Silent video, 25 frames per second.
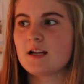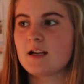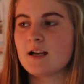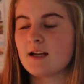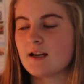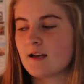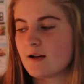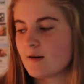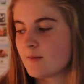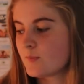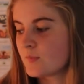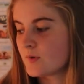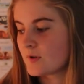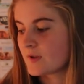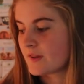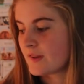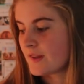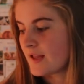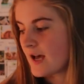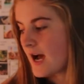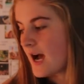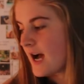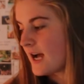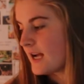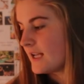I help with
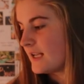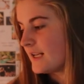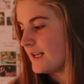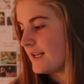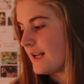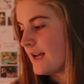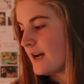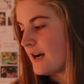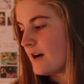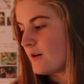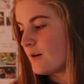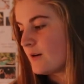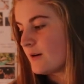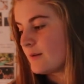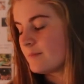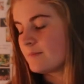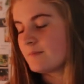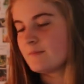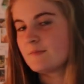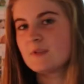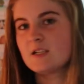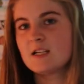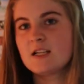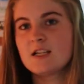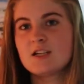that. And now
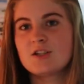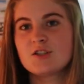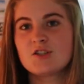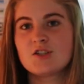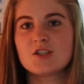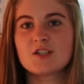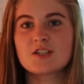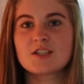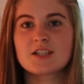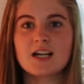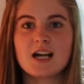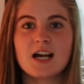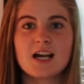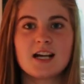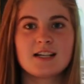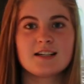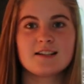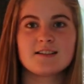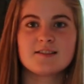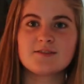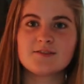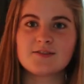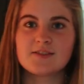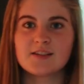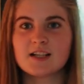I'm just kind
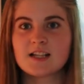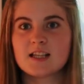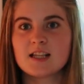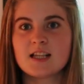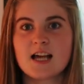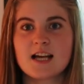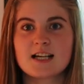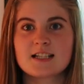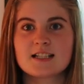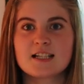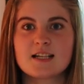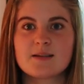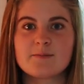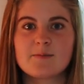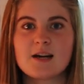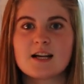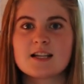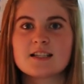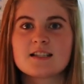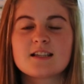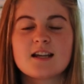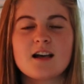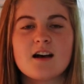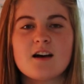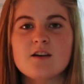of collecting
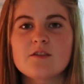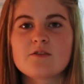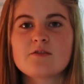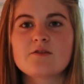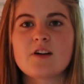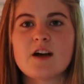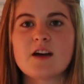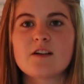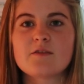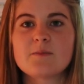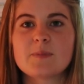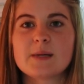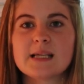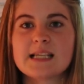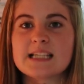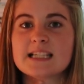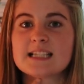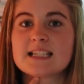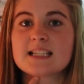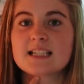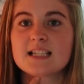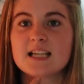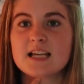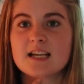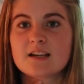myself. I've been
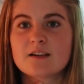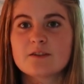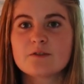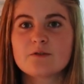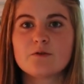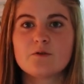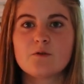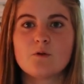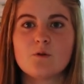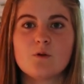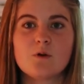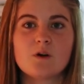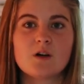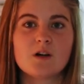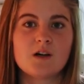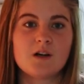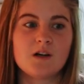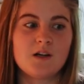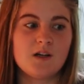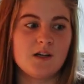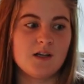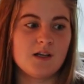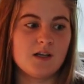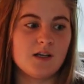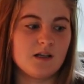sick for
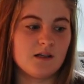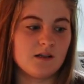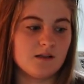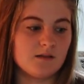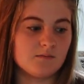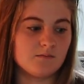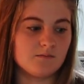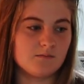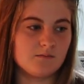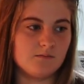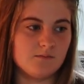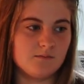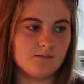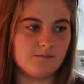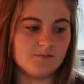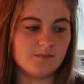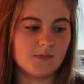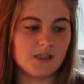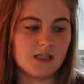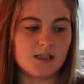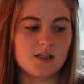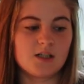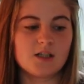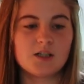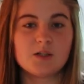
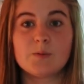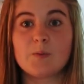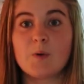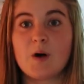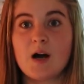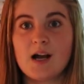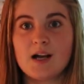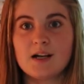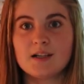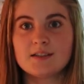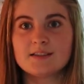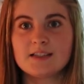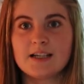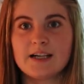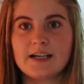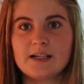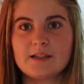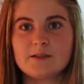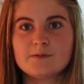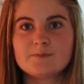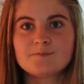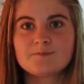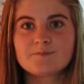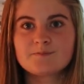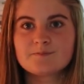a good while
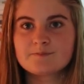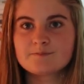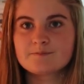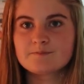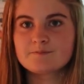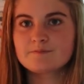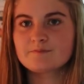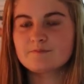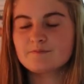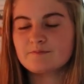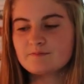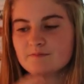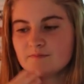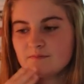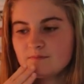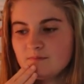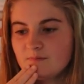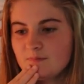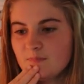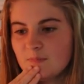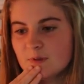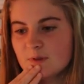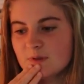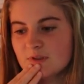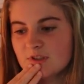now.
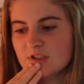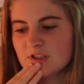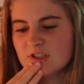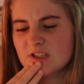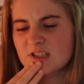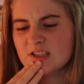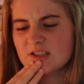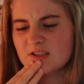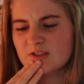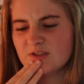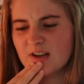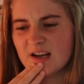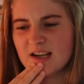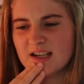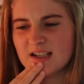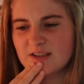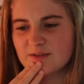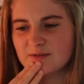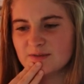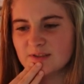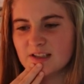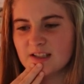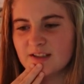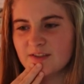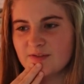I'm just trying
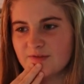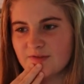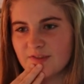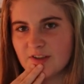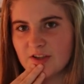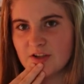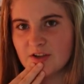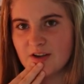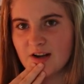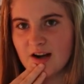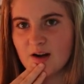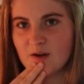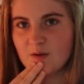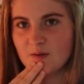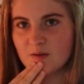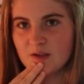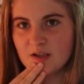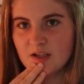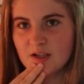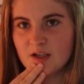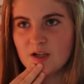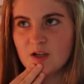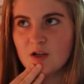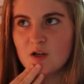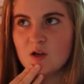to really figure out
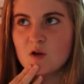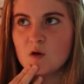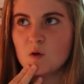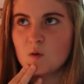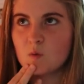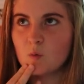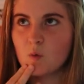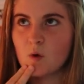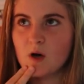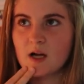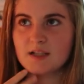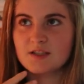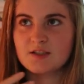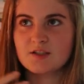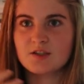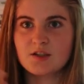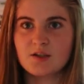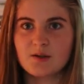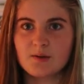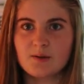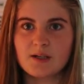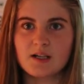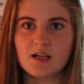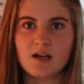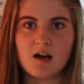what's
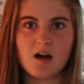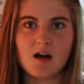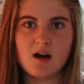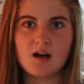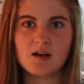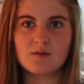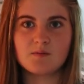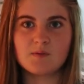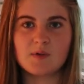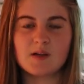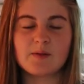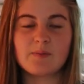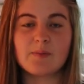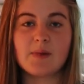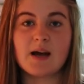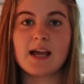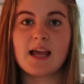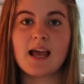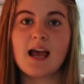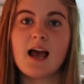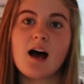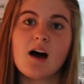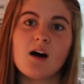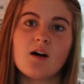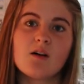going on with my
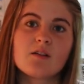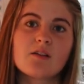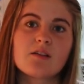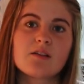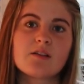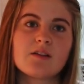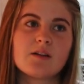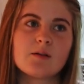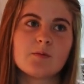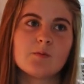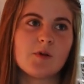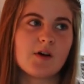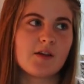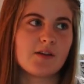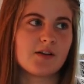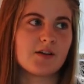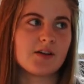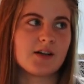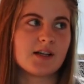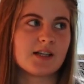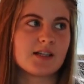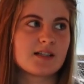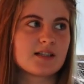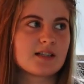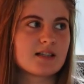health and
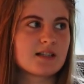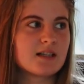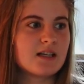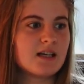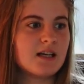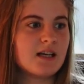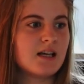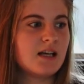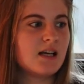whether it's